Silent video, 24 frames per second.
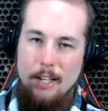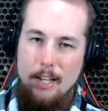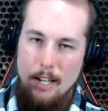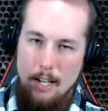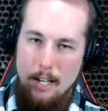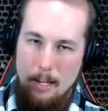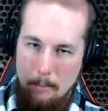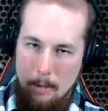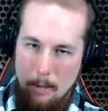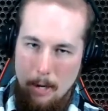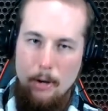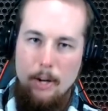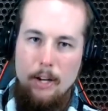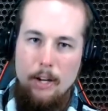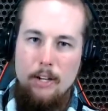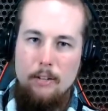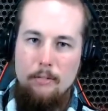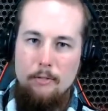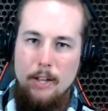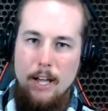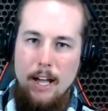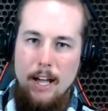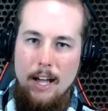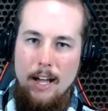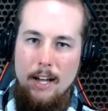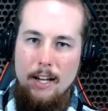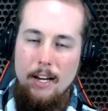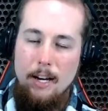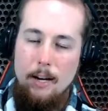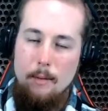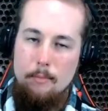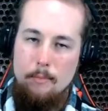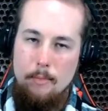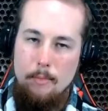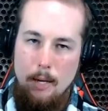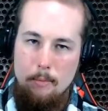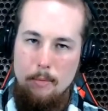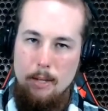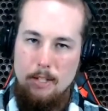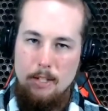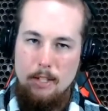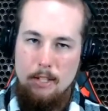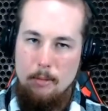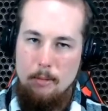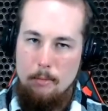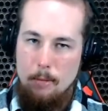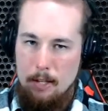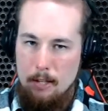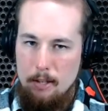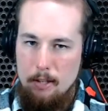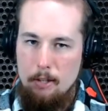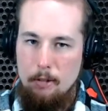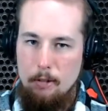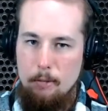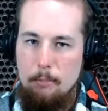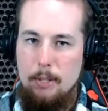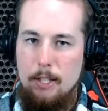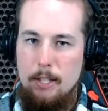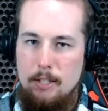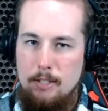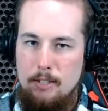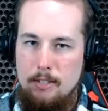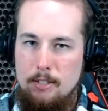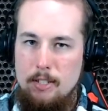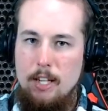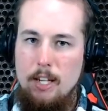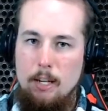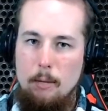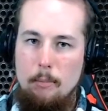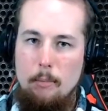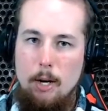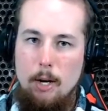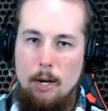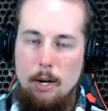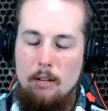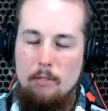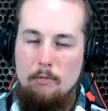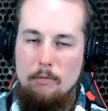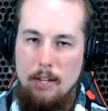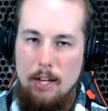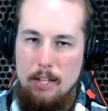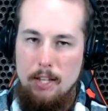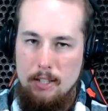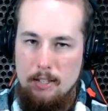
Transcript: an American flag, and I'm I'm not talking about a little bitty stick American flag.